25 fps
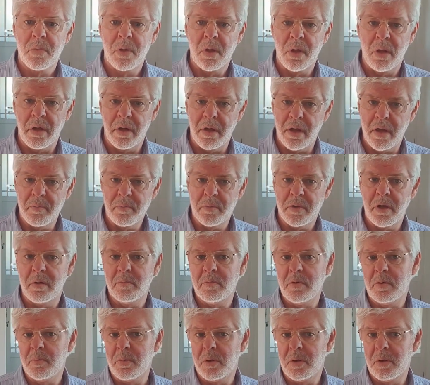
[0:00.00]
I am
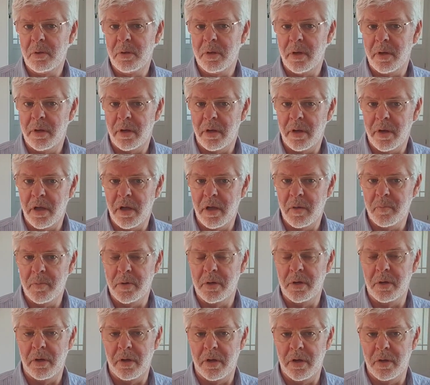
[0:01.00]
capable and I am
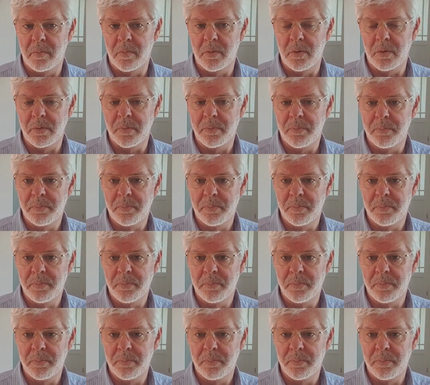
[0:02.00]
reliable.